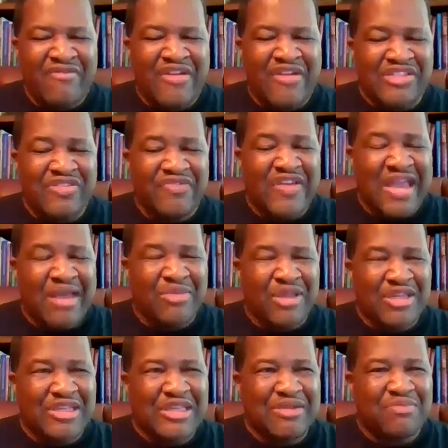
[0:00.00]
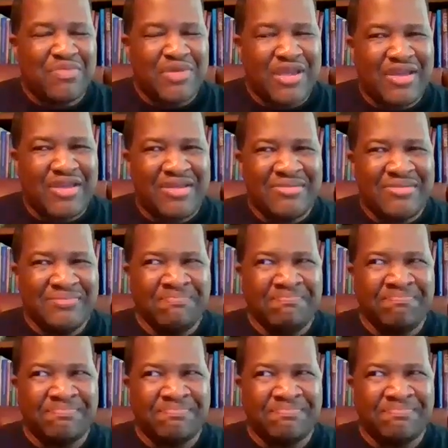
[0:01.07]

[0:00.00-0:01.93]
friends and family can be